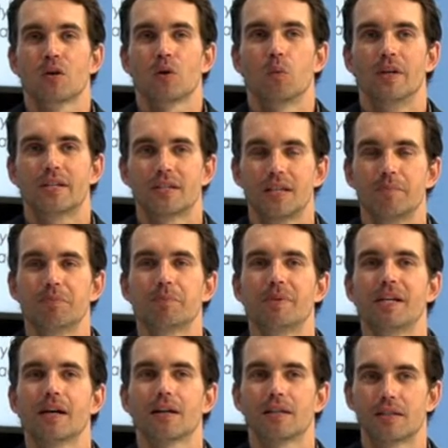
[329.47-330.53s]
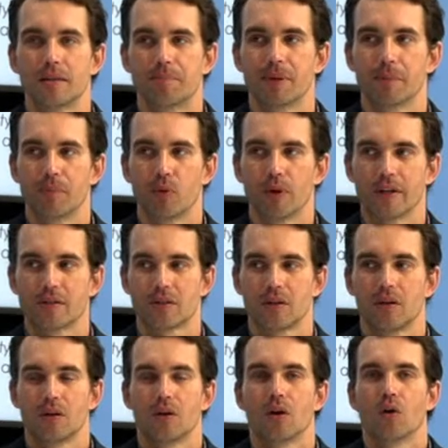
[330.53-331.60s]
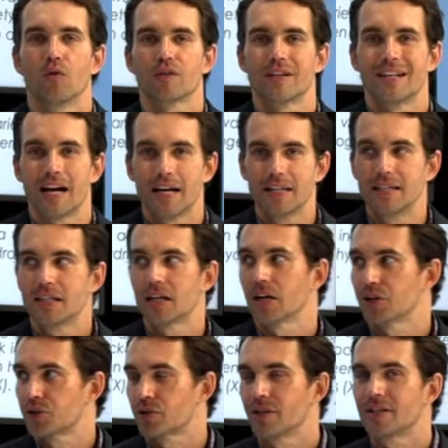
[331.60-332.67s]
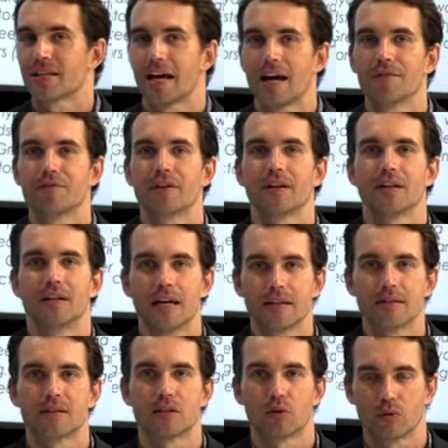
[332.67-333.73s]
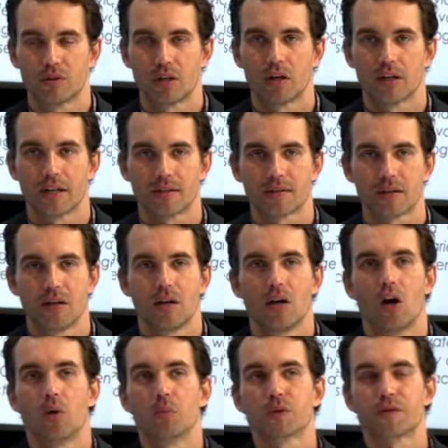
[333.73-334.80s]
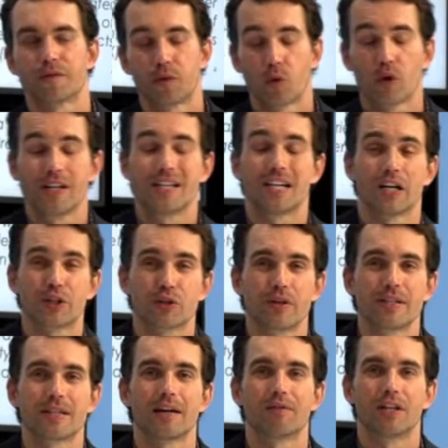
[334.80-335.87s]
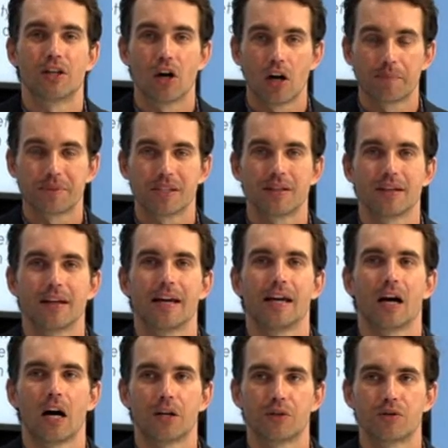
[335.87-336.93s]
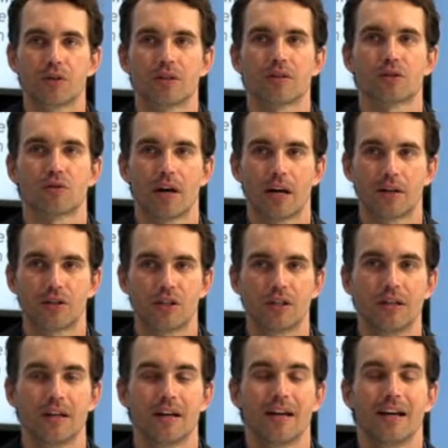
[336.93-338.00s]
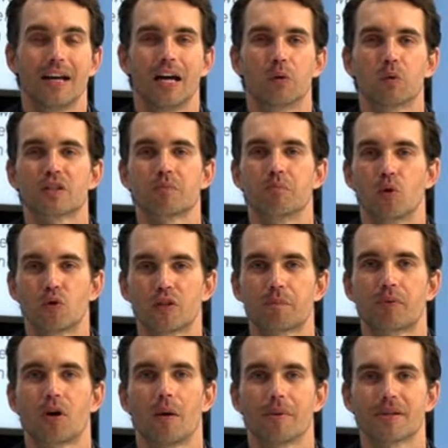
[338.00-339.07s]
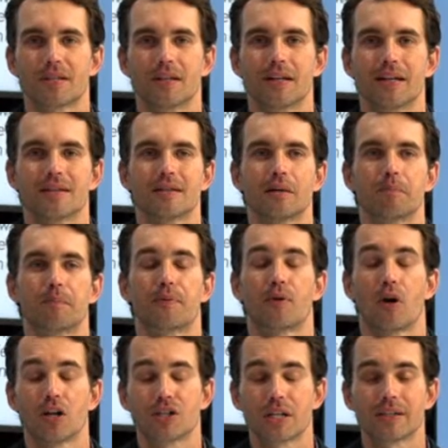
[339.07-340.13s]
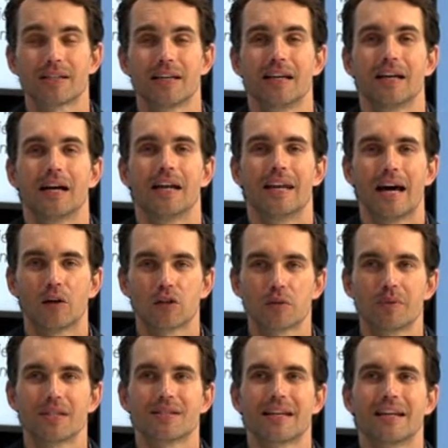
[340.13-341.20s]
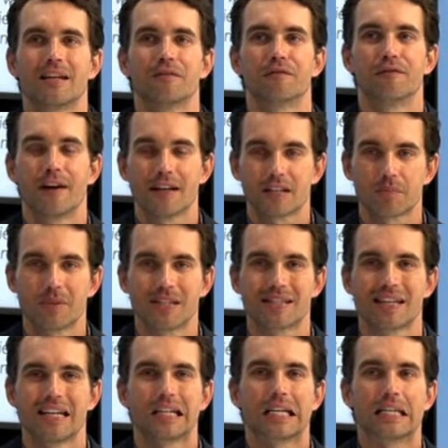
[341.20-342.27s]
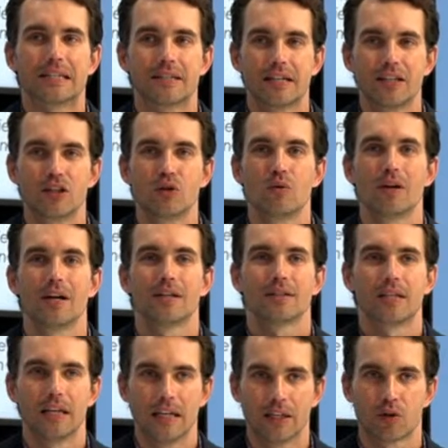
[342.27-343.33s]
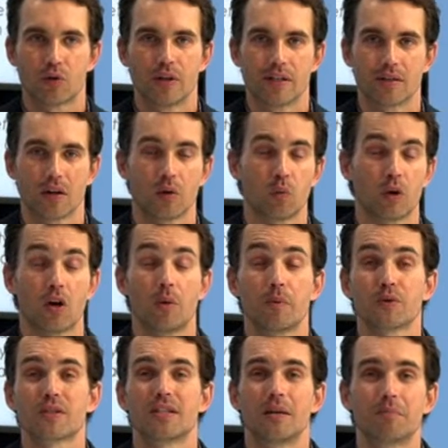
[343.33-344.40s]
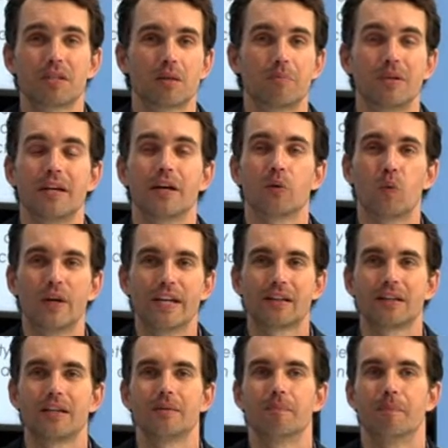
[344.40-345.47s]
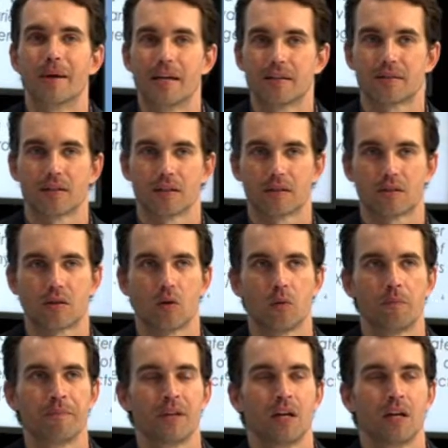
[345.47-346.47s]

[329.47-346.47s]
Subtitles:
we seem to be at a tipping point. Over 90 countries have net zero targets. Almost 40 countries have adopted a hydrogen strategy. And what's most promising is that project announcements and investments continue to increase on what almost seems to be a weekly basis. So